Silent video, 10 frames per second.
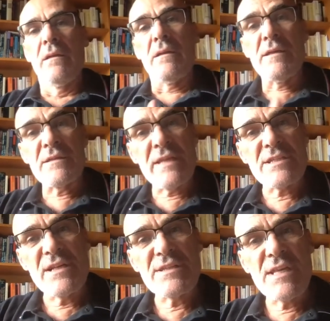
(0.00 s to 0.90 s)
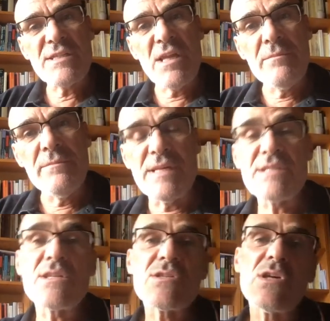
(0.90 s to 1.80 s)
International system is
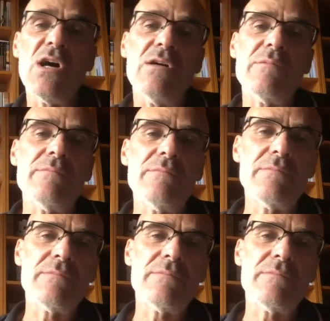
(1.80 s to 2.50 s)
the term